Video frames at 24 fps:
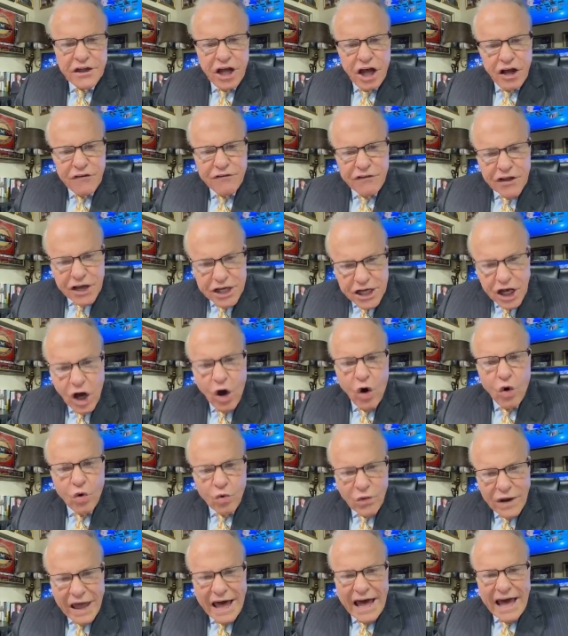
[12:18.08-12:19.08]
of the
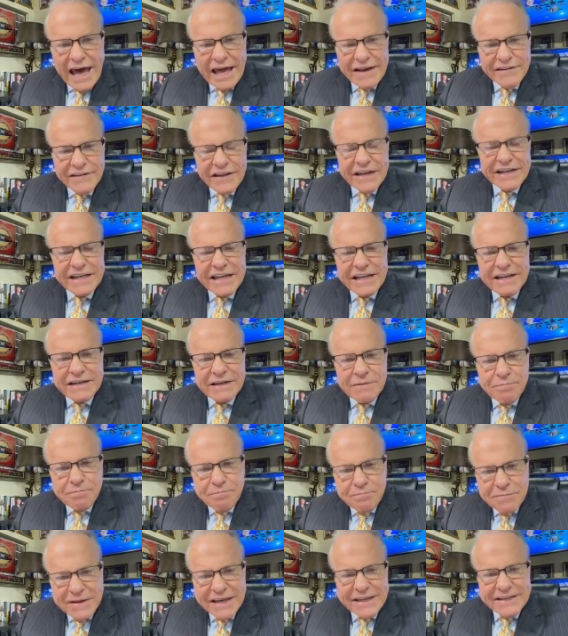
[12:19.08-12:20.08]
goal line. They didn't
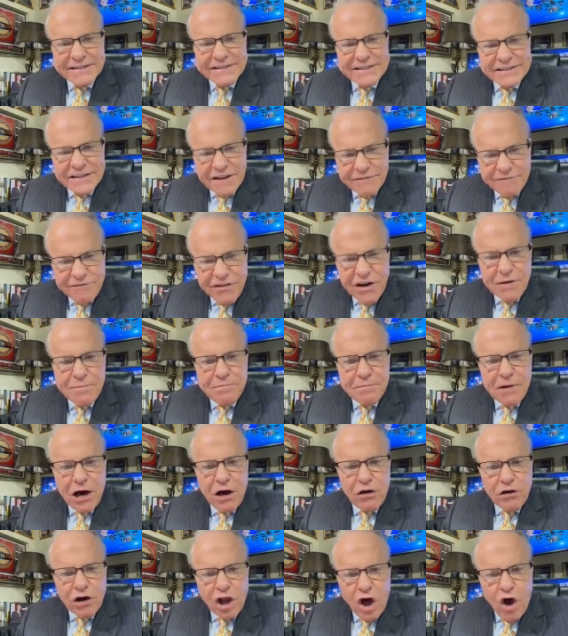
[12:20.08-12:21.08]
get the
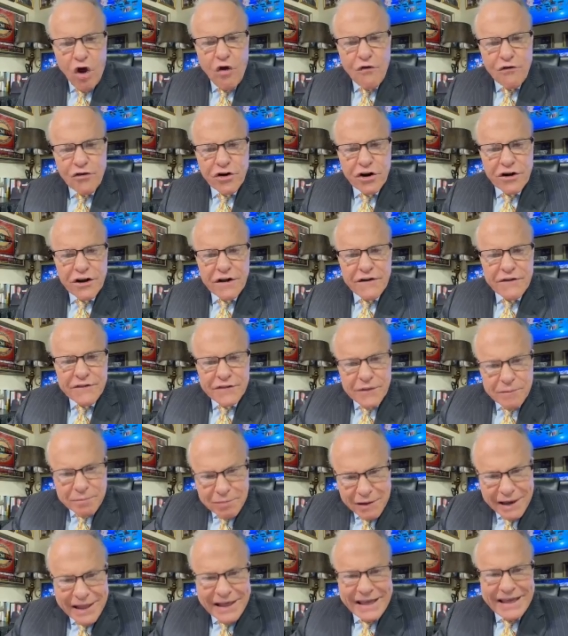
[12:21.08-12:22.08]
football over the
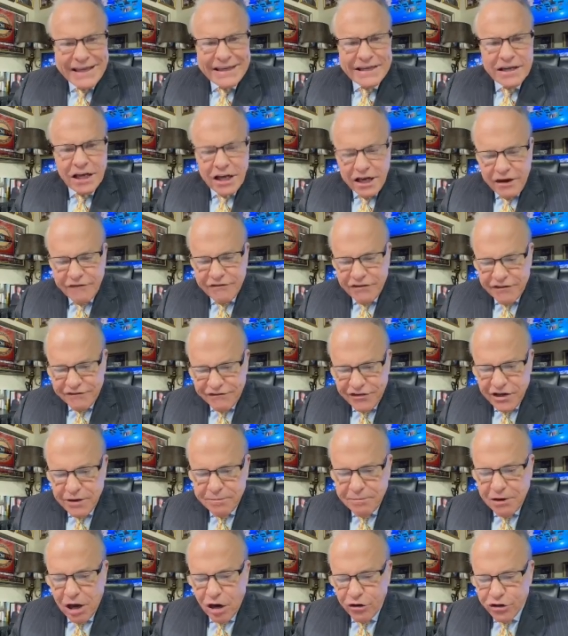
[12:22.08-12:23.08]
plane of the
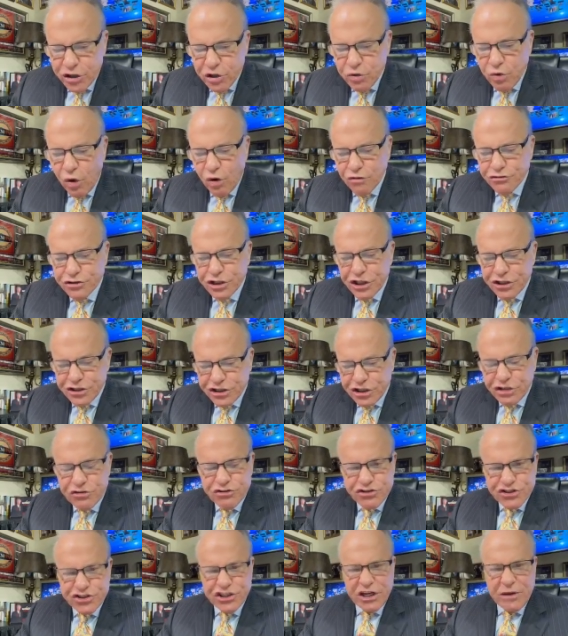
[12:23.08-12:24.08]
football. You want to
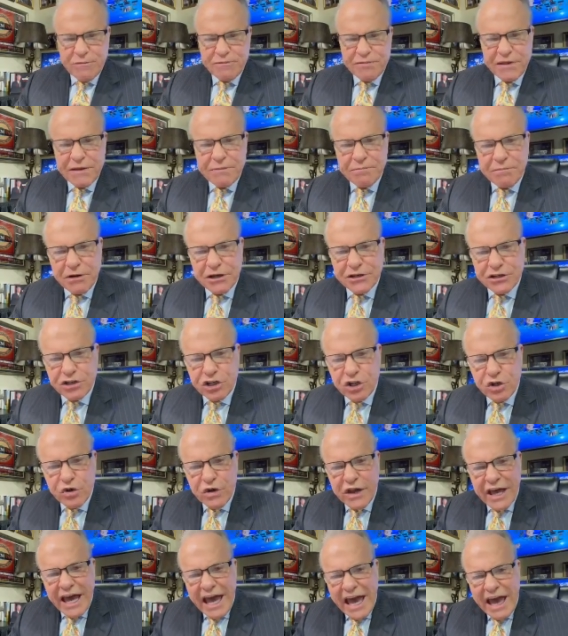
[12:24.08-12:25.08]
do something, but you
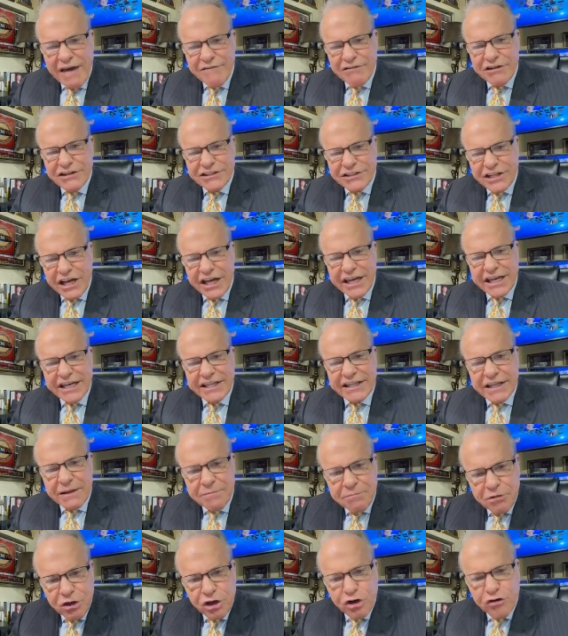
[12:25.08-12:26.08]
haven't taken the
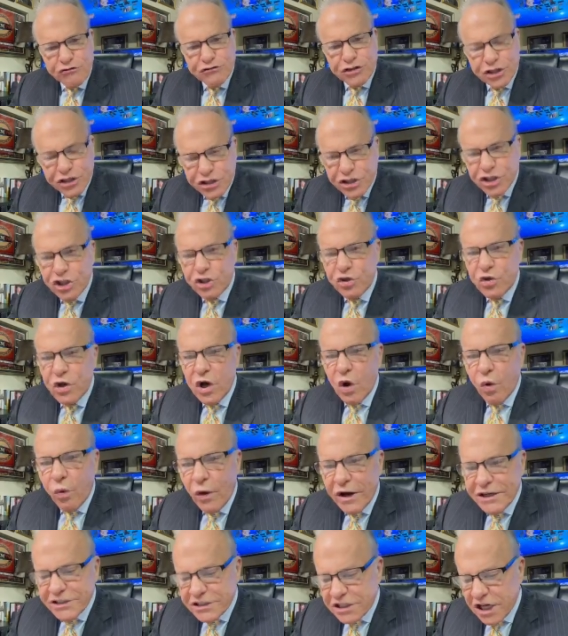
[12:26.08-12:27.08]
move to do
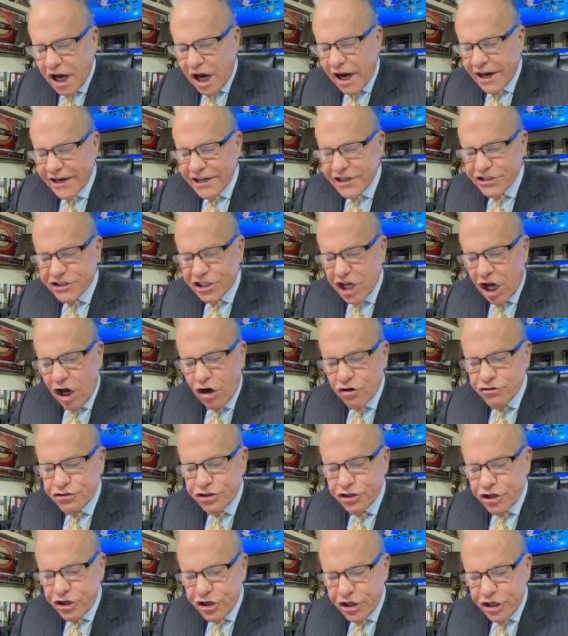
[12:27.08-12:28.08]
what God has called
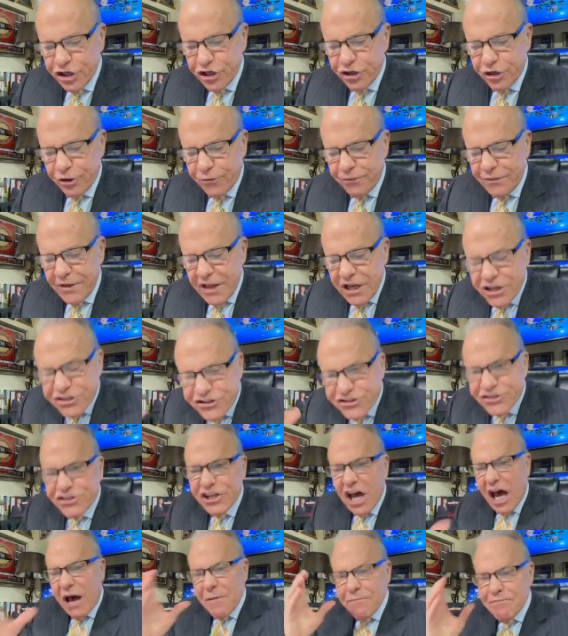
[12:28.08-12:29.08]
you to do.
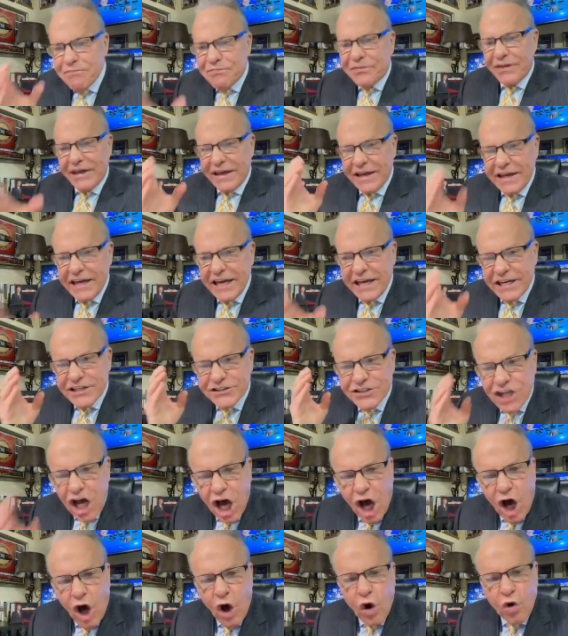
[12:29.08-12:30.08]
Something is
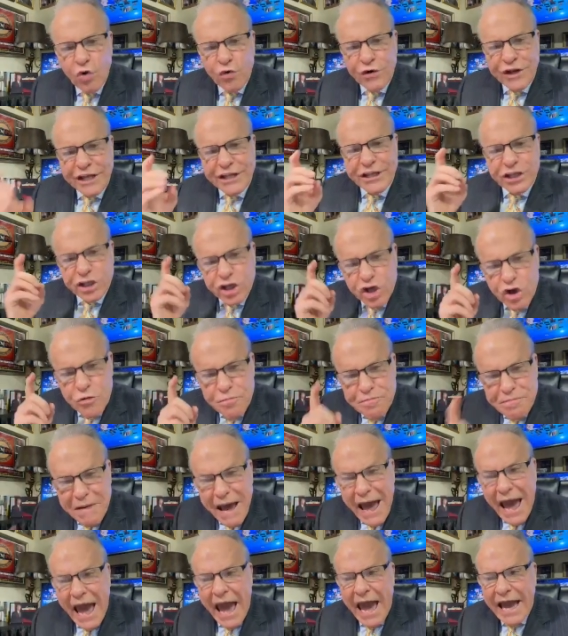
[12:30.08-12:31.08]
holding you
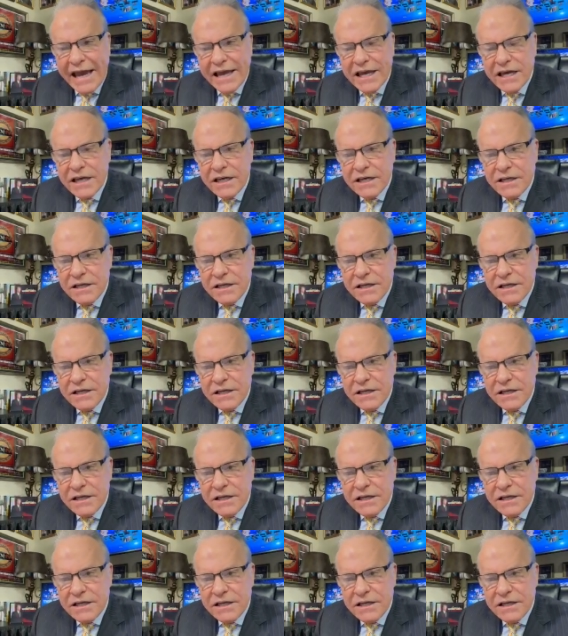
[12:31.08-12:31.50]
back,